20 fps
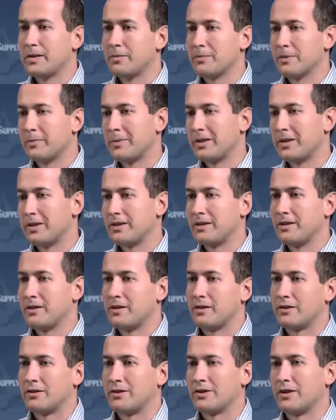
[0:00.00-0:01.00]
implemented
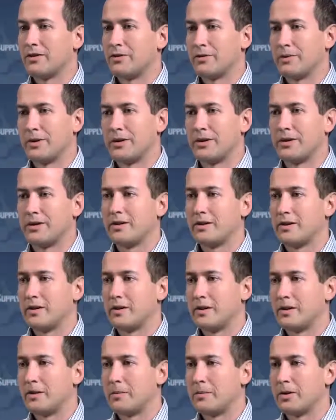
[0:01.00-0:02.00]
our software
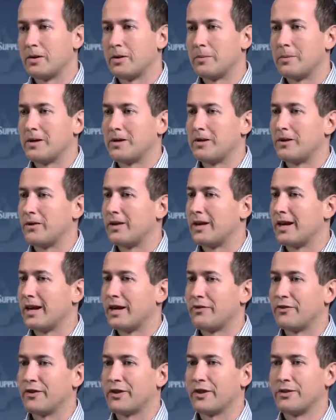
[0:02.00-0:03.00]
probably about a year and a
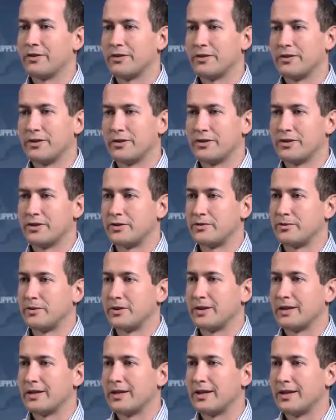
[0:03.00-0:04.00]
half ago, so it's just
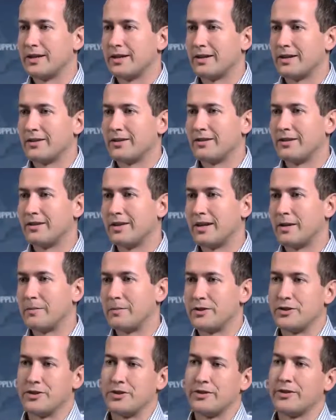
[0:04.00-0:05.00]
really getting to that
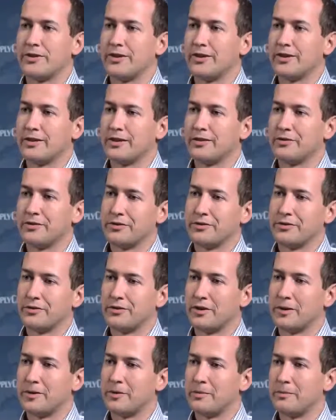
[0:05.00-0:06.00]
maturity level
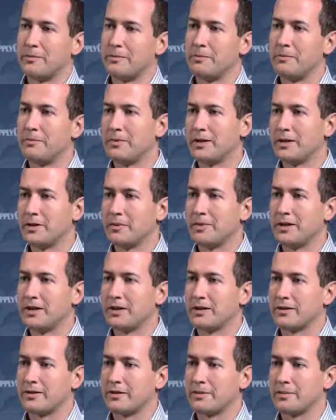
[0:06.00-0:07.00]
from being
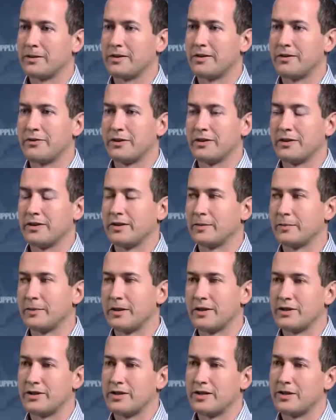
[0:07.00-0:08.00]
a specifically
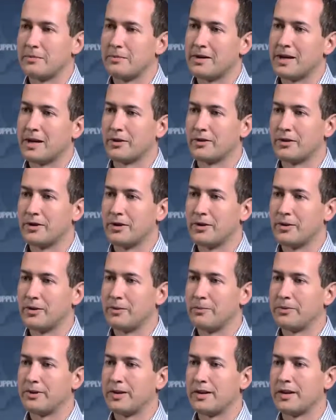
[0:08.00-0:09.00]
spreadsheet macro
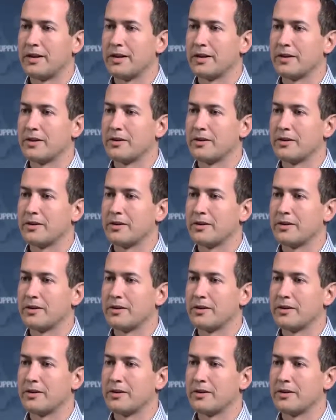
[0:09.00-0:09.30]
planning